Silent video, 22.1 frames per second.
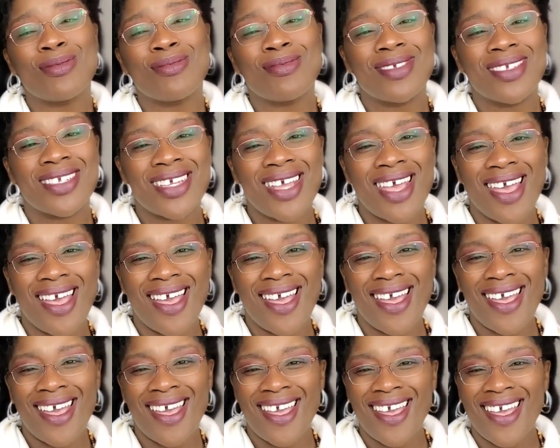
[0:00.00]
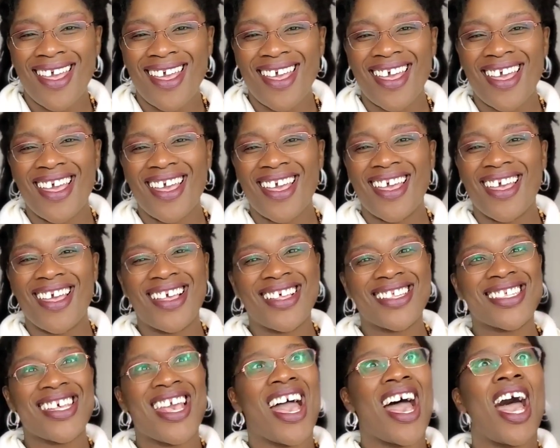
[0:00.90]

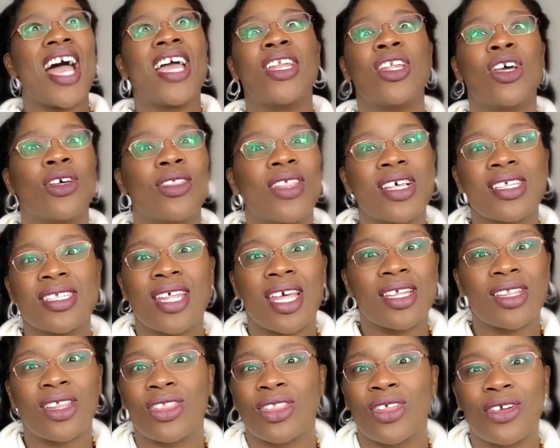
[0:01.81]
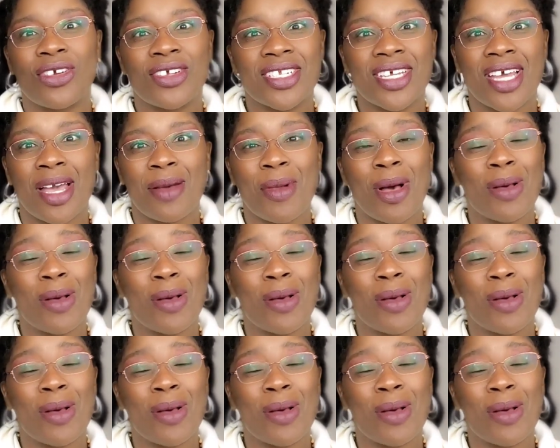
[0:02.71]
Smooches. I know that's like the 3rd time.